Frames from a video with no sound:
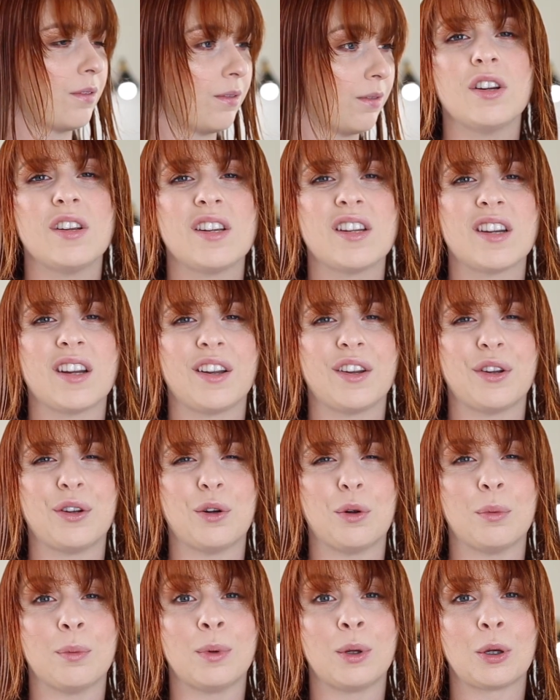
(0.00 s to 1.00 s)
Just a
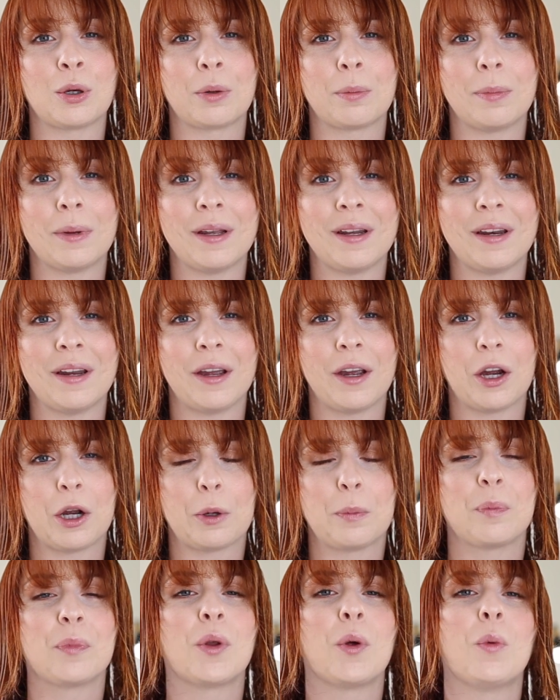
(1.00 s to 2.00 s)
little blurb in
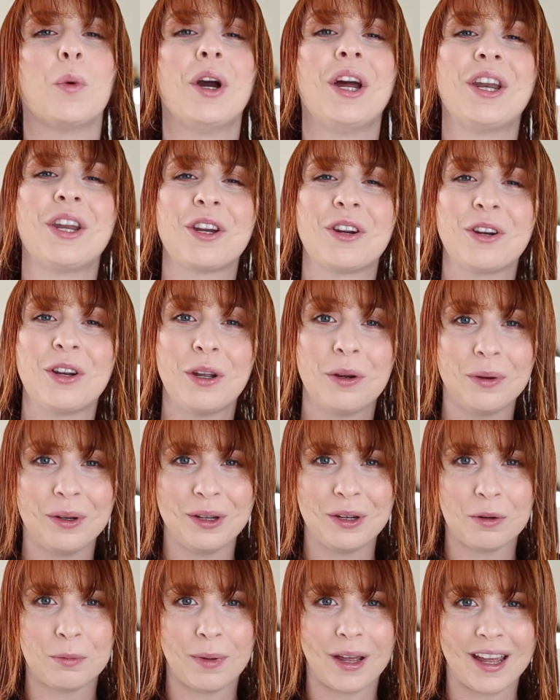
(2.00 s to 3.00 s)
here. When you're
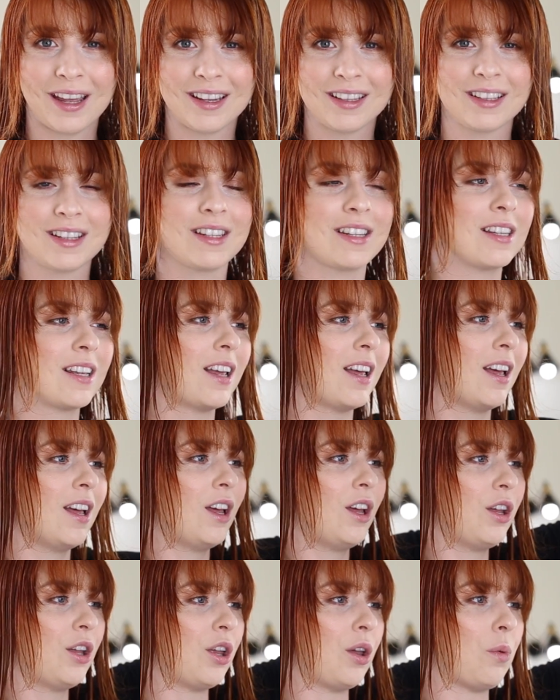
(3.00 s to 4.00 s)
doing your bangs,
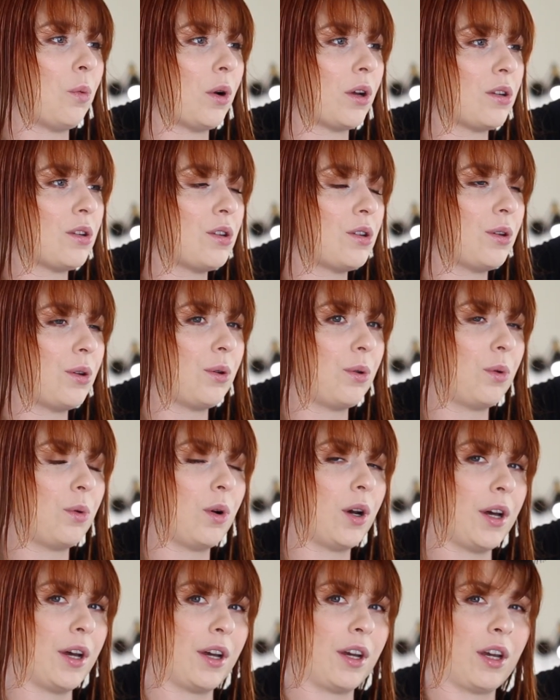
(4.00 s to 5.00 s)
you want
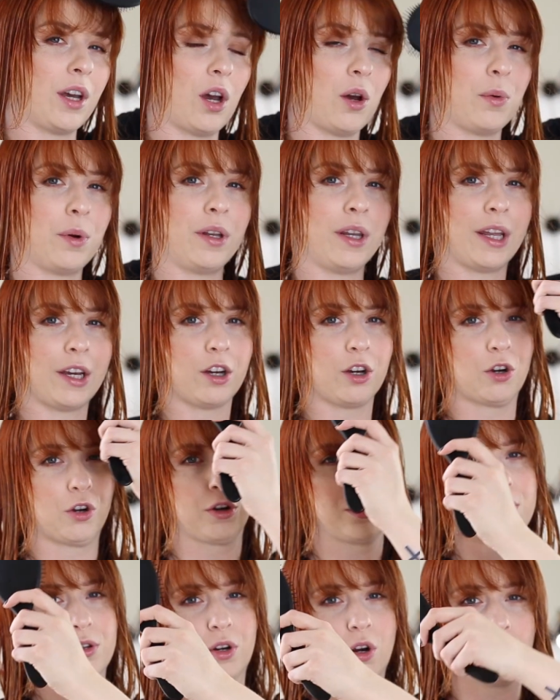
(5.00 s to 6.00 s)
to go in like a
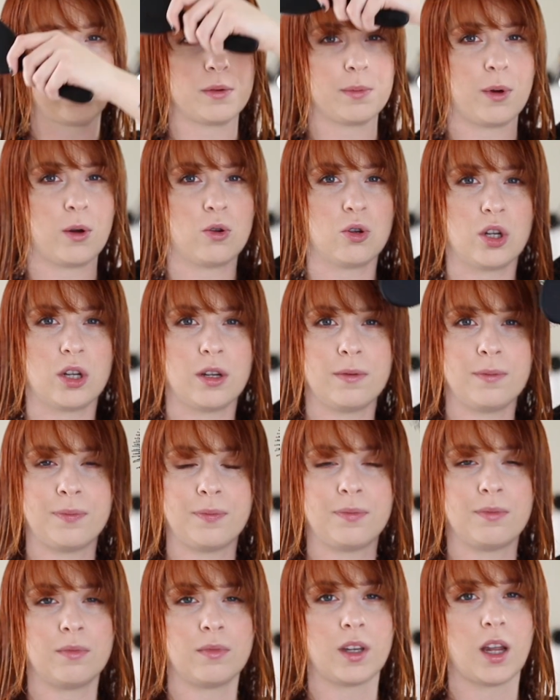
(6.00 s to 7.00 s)
crisscross motion.
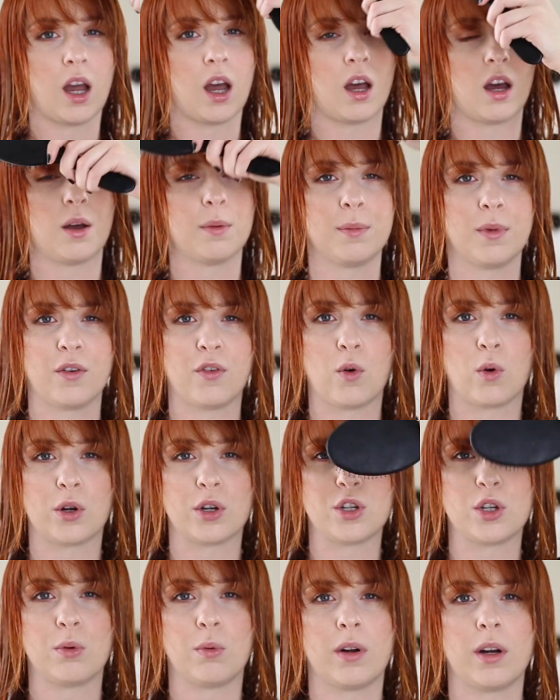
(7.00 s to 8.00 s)
Of
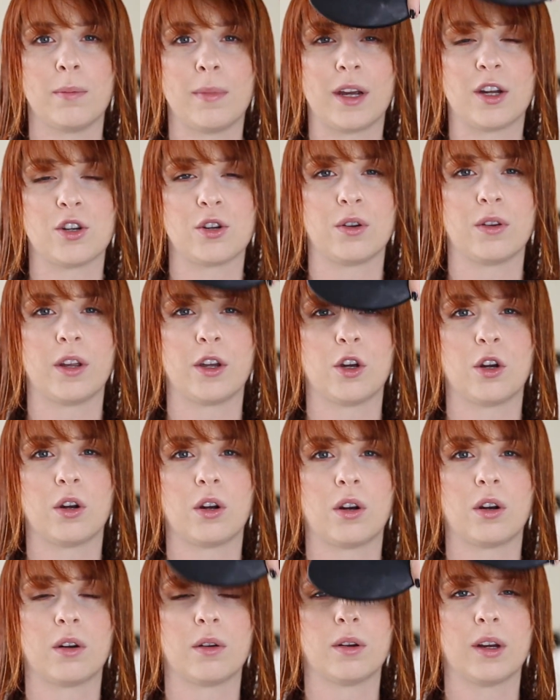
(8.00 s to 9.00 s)
course, you want to make sure that
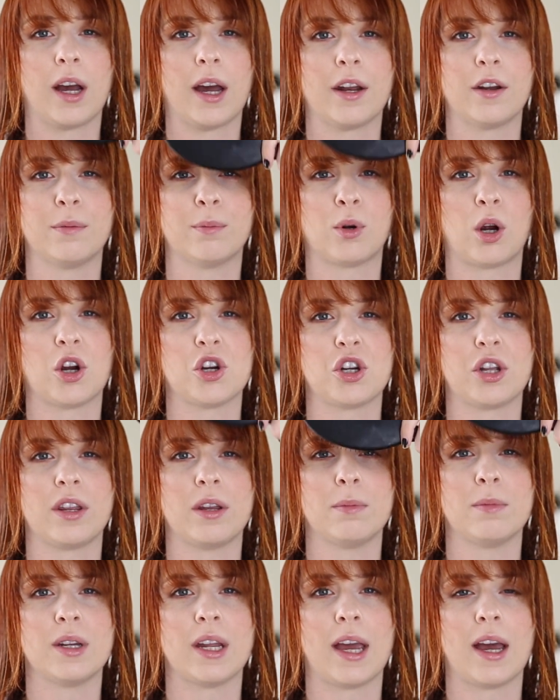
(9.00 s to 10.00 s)
you're kind of brushing
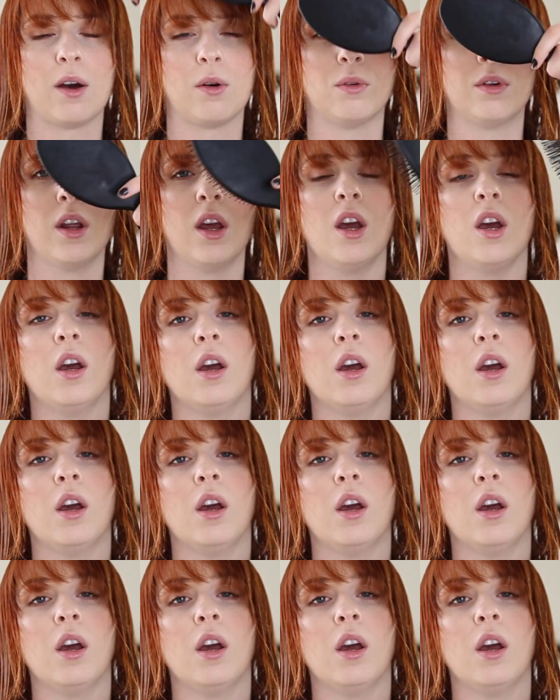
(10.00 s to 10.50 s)
them down.